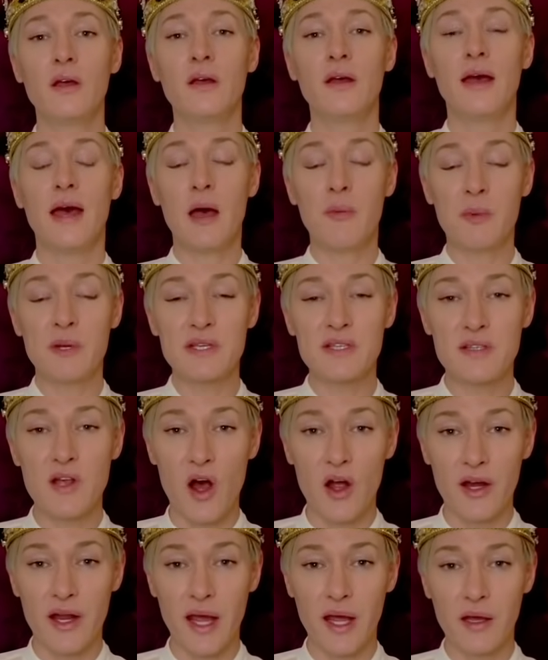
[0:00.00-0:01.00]

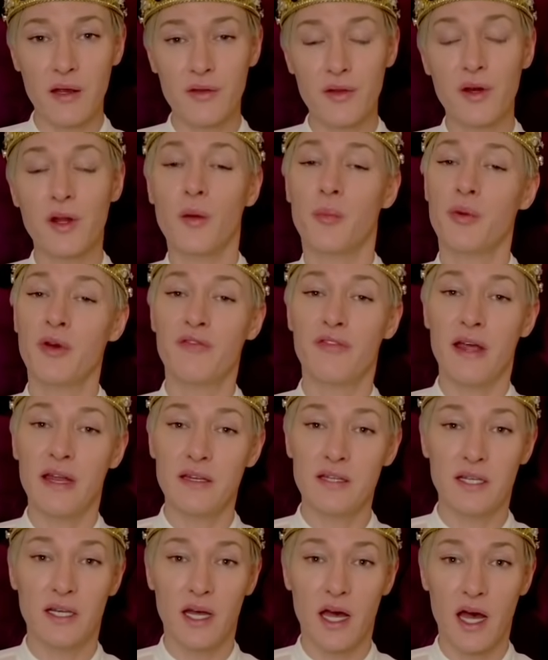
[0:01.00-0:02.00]
episodic, that are
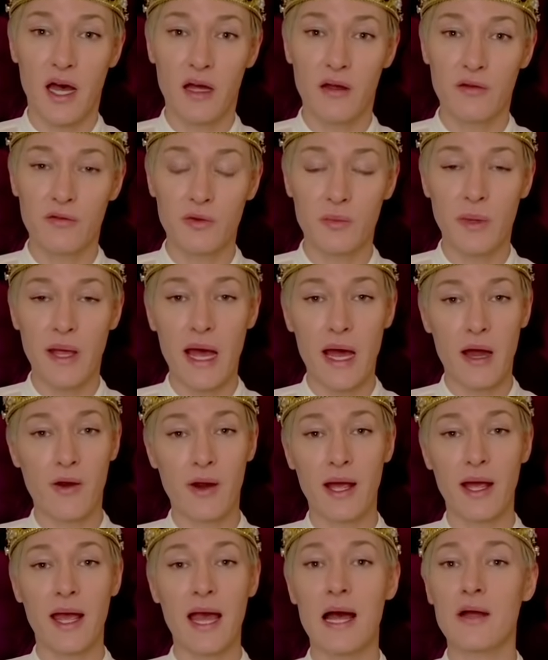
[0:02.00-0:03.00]
preventing her from
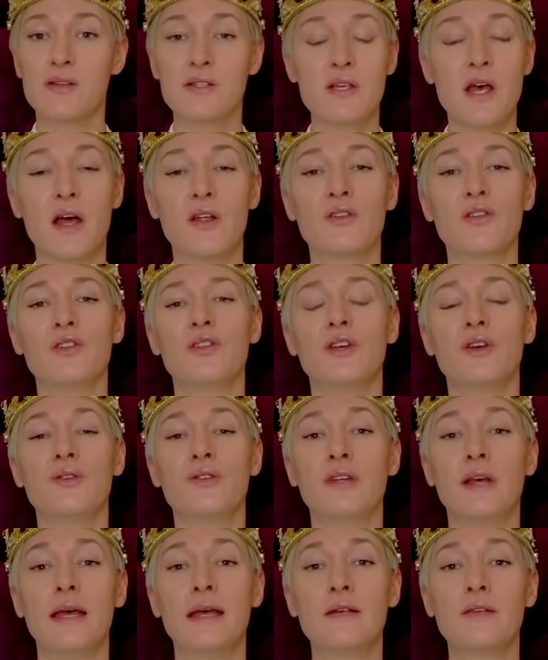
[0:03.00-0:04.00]
carrying out certain
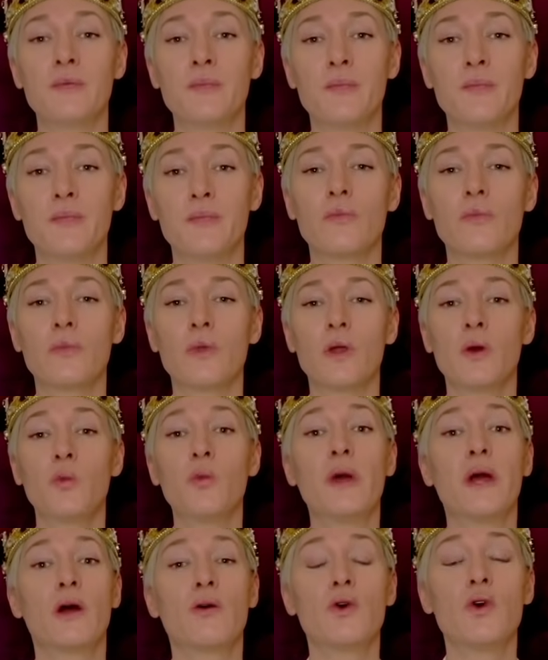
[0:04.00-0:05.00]
duties.
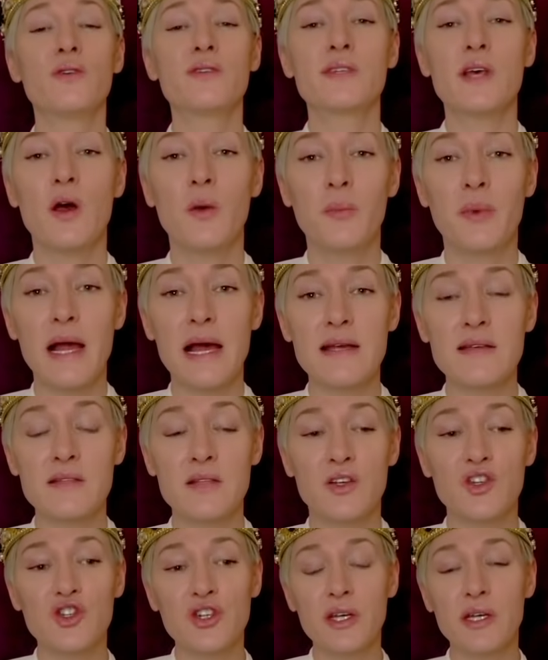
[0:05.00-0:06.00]
We are also blessed
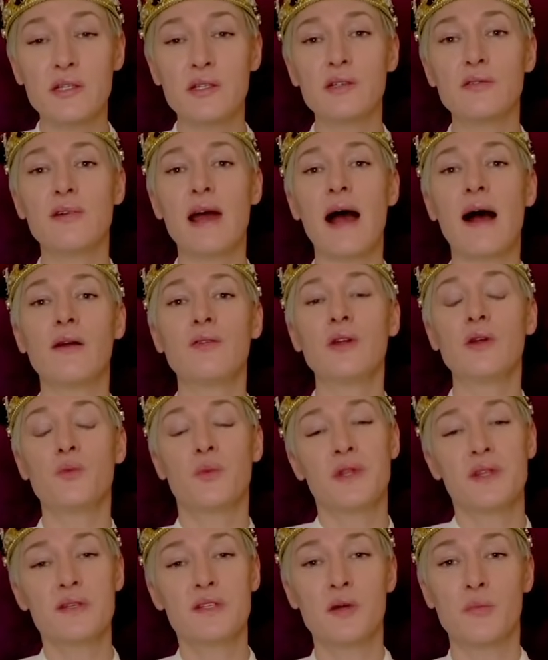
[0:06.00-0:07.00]
that she is surrounded
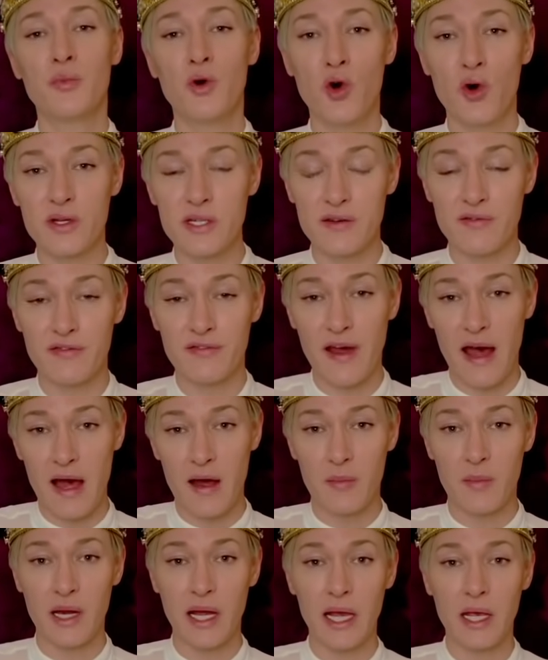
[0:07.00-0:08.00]
with a supportive
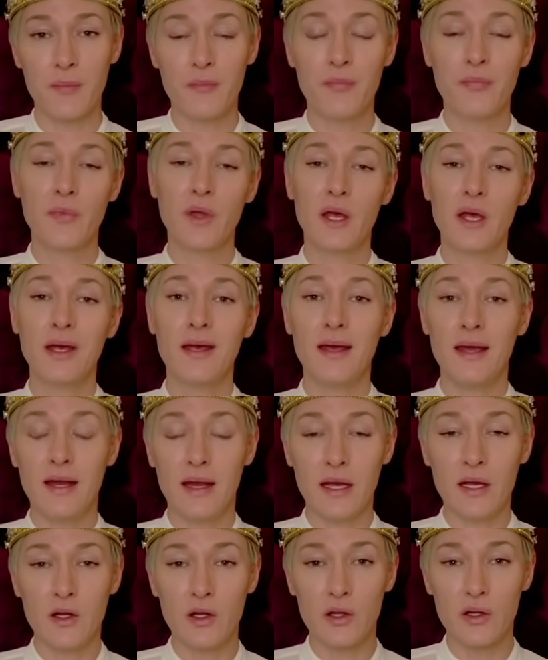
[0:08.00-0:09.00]
family in
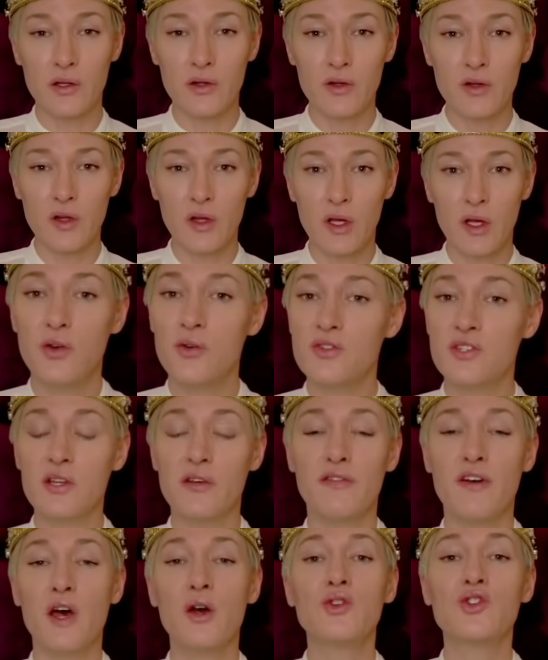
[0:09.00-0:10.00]
England, whose
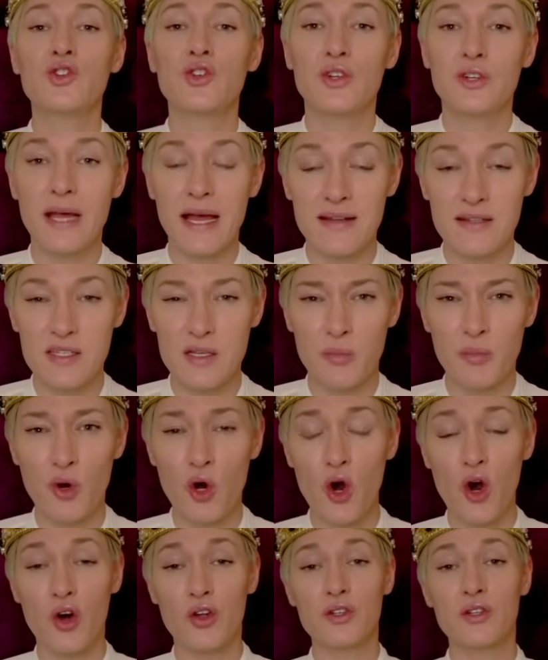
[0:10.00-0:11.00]
devotion and
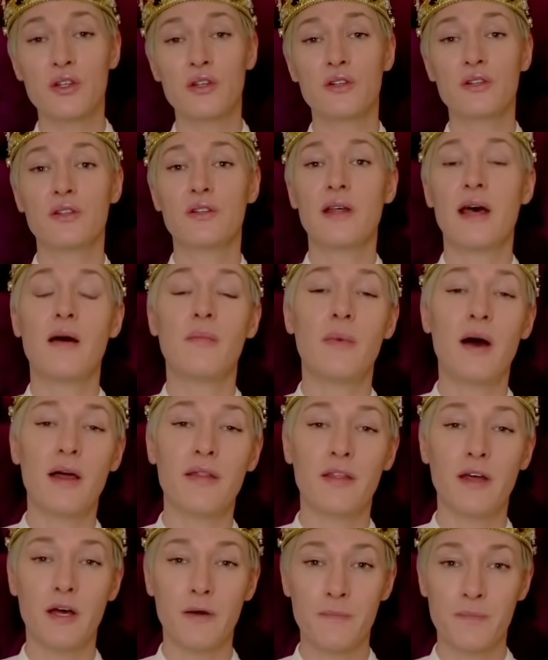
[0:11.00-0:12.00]
support to their
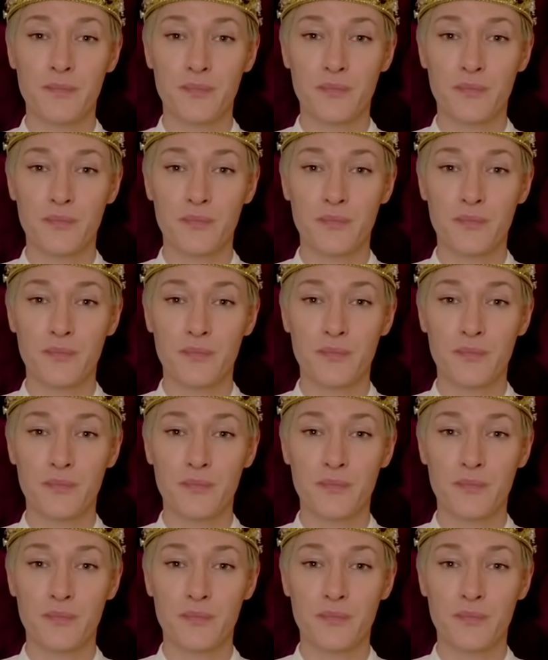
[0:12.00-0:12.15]
mother